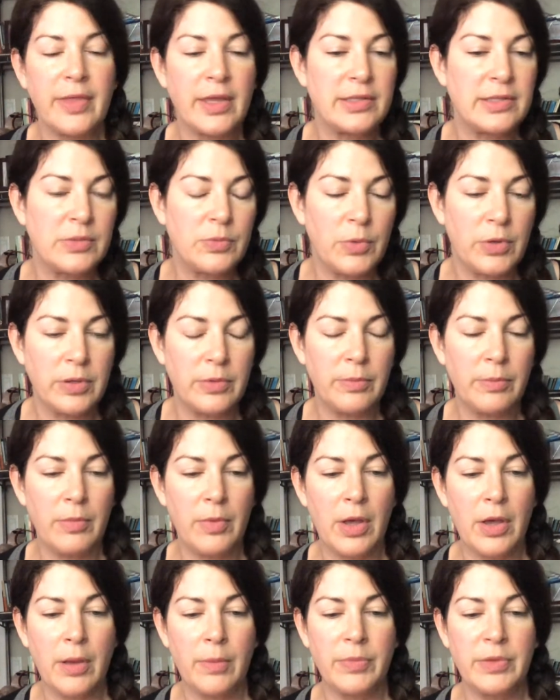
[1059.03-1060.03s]
That's what
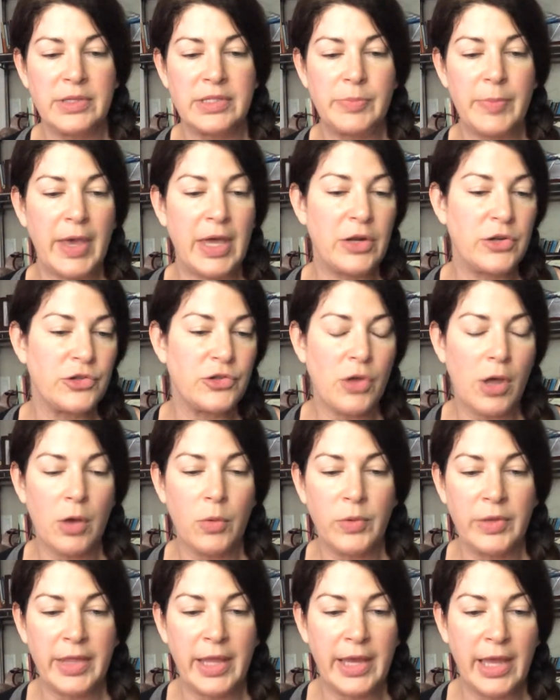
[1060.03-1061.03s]
the Spanish
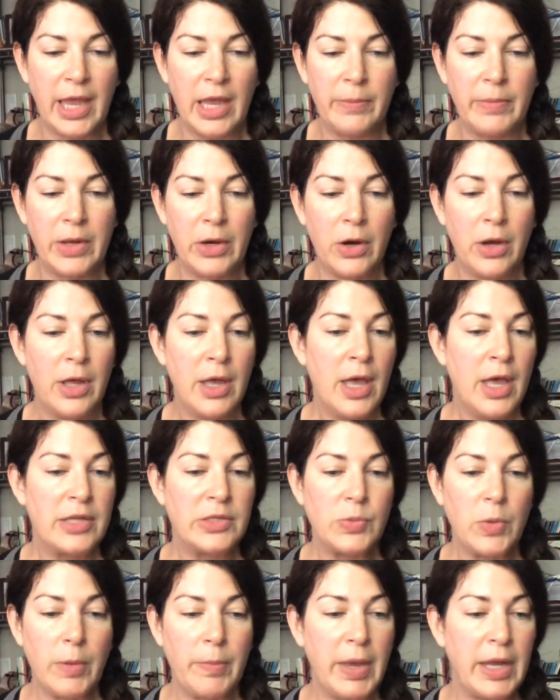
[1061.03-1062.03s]
thought when they came here.
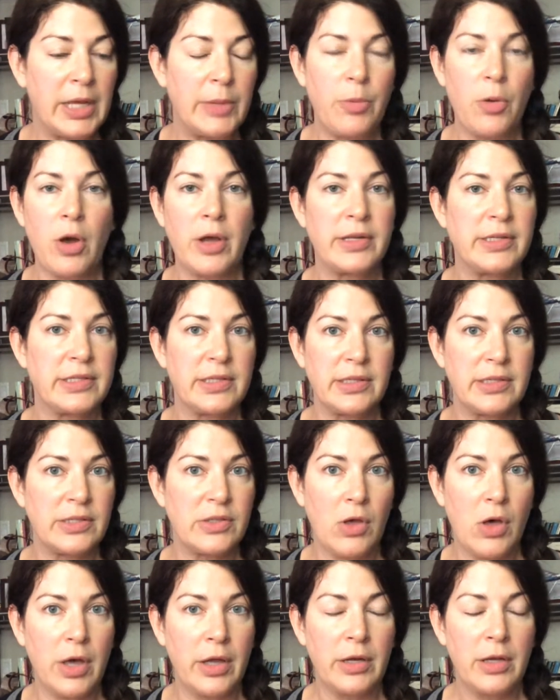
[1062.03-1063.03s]
It's what many Protestants
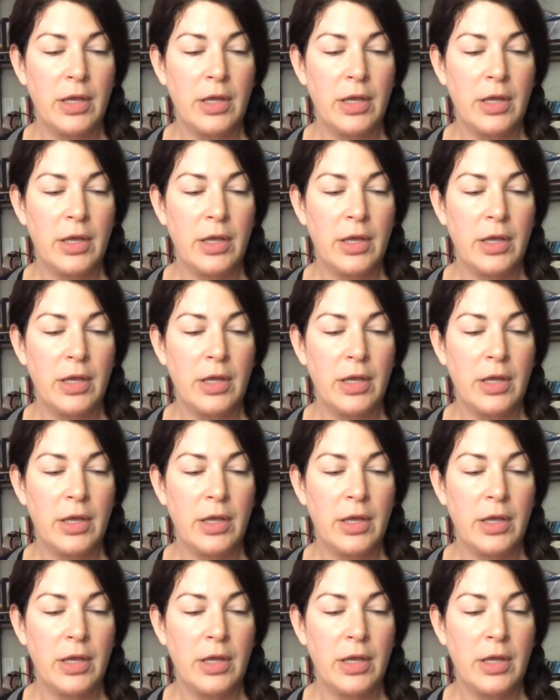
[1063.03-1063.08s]
thought